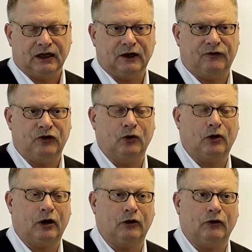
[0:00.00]
If you
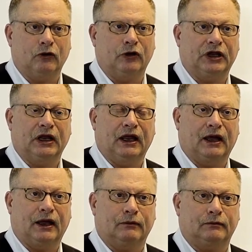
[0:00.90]
are looking
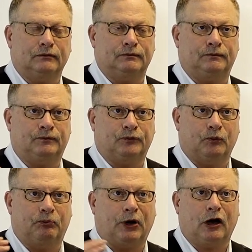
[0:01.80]
at
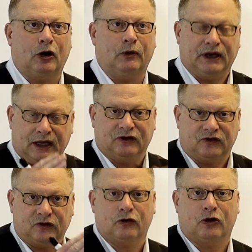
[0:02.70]
borrowing a
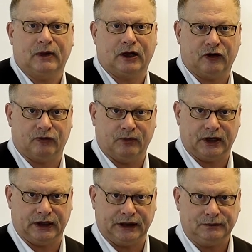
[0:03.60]
certain amount of
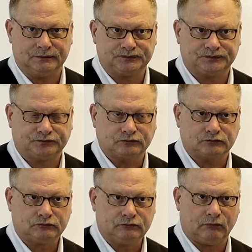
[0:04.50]
money
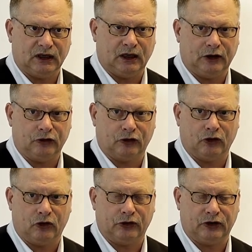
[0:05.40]
and your
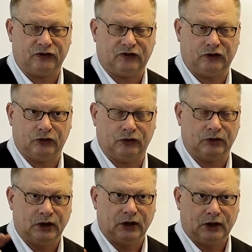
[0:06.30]
goal is
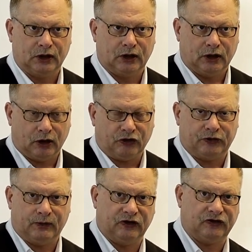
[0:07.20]
to ultimately